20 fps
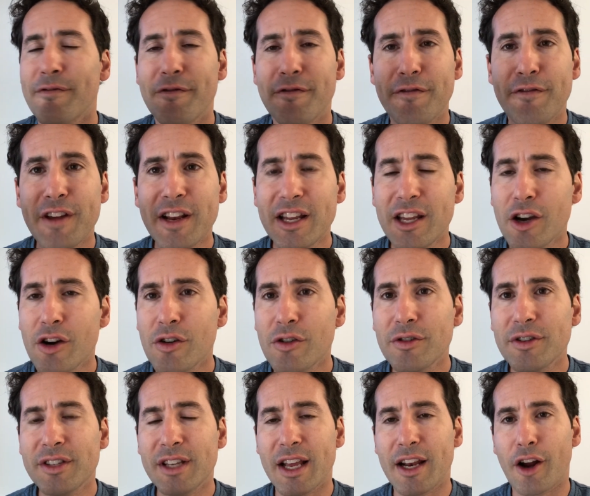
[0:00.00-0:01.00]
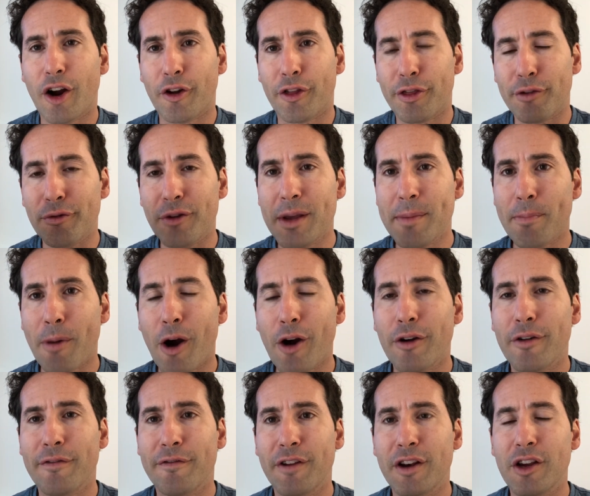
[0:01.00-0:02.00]
videos in our
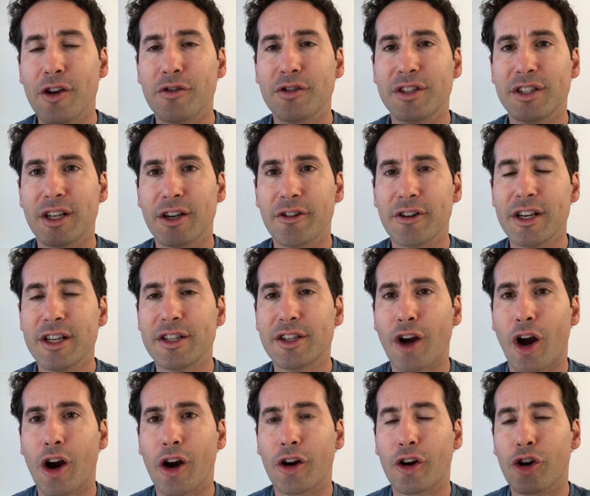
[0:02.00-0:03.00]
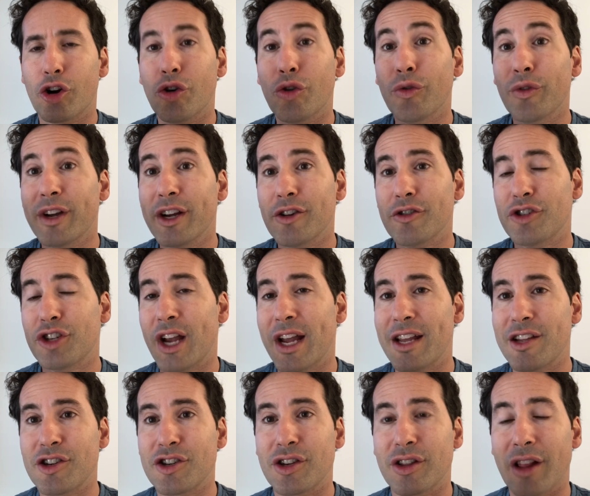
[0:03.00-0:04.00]
three-part video series, our Career
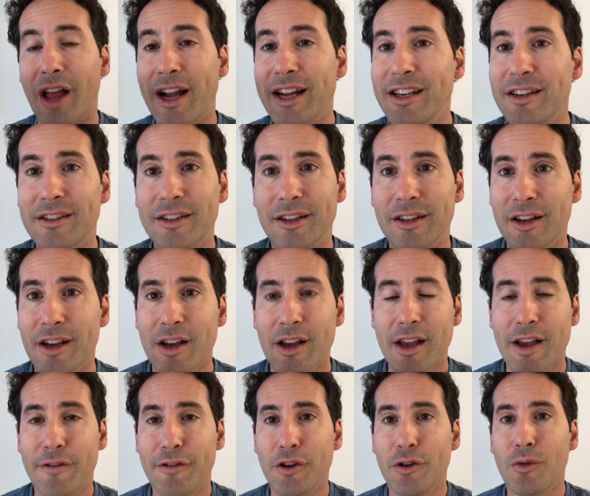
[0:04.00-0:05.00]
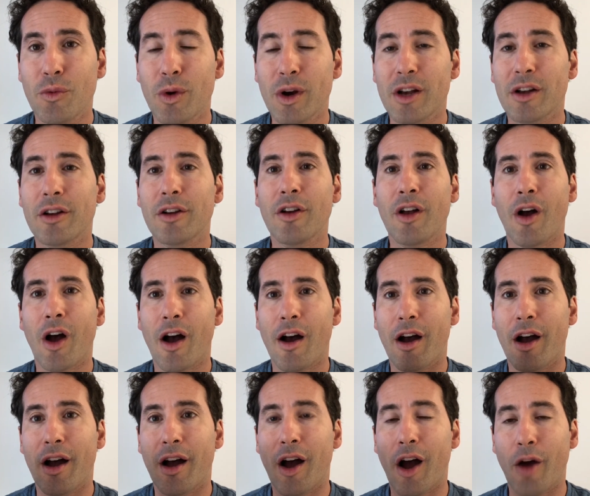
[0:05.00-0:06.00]
Change Light, if you will,
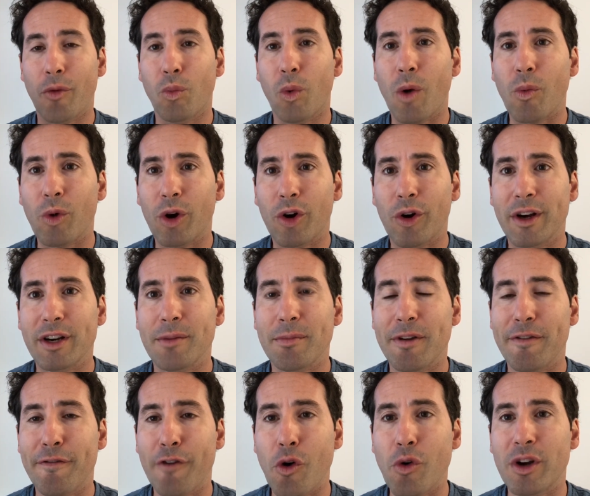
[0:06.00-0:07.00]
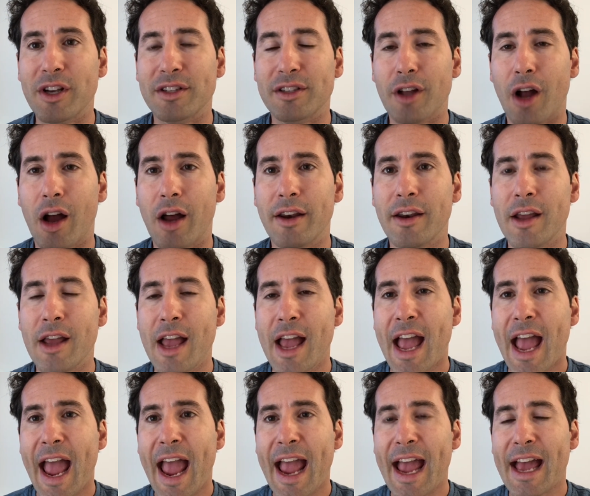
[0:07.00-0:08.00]
on what we're going to be focused on.
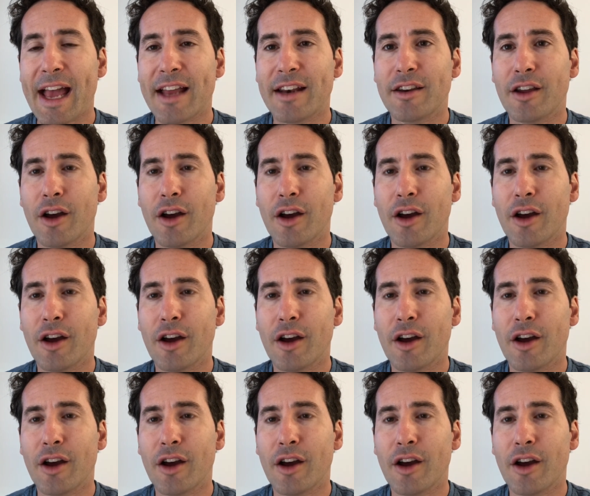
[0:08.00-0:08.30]
And